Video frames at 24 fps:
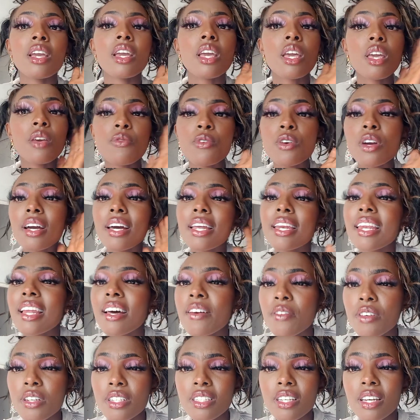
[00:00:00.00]
If you can love
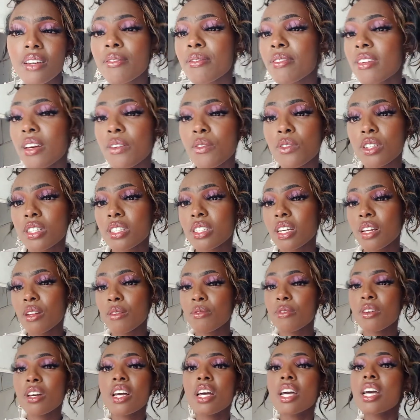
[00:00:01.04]
yourself, love yourself.
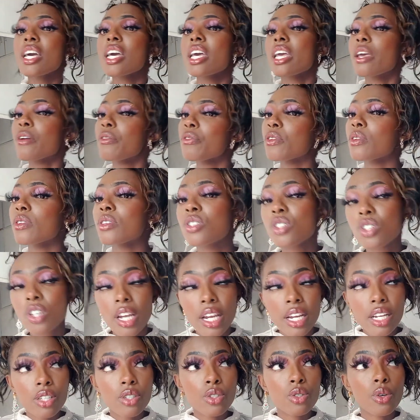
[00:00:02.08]
If you're
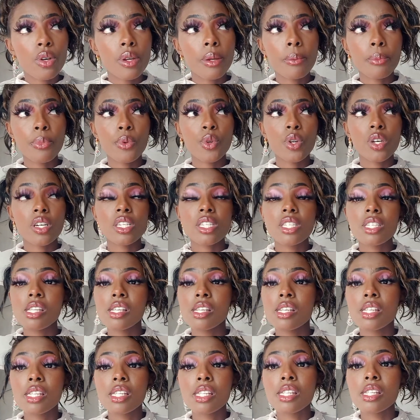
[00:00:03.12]
trying to impress
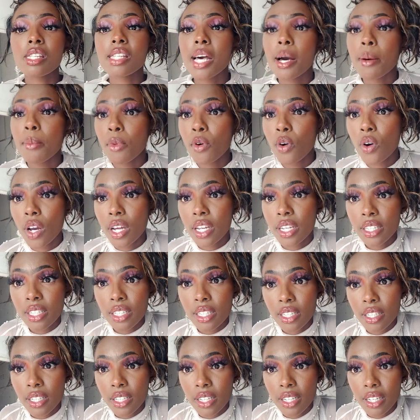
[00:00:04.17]

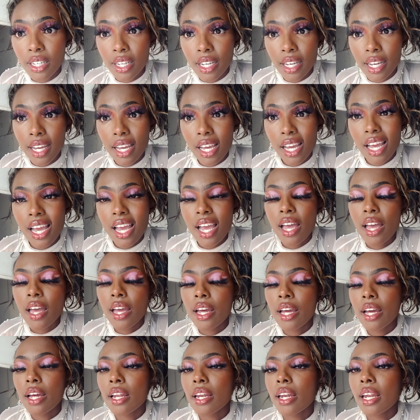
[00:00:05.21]
someone,
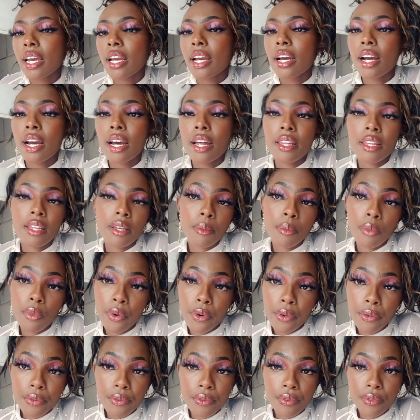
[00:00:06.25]
like cut them
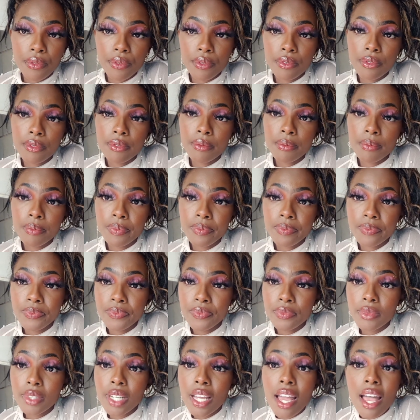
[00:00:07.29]
off.
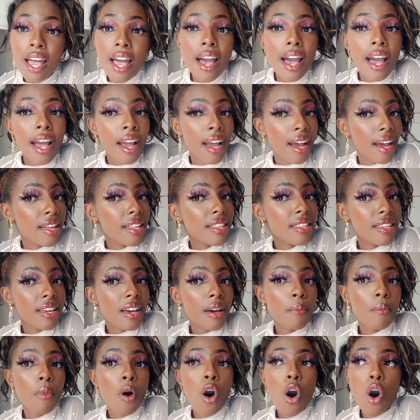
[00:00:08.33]
Cut
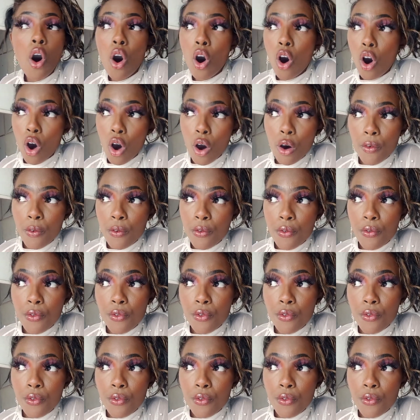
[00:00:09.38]
them off.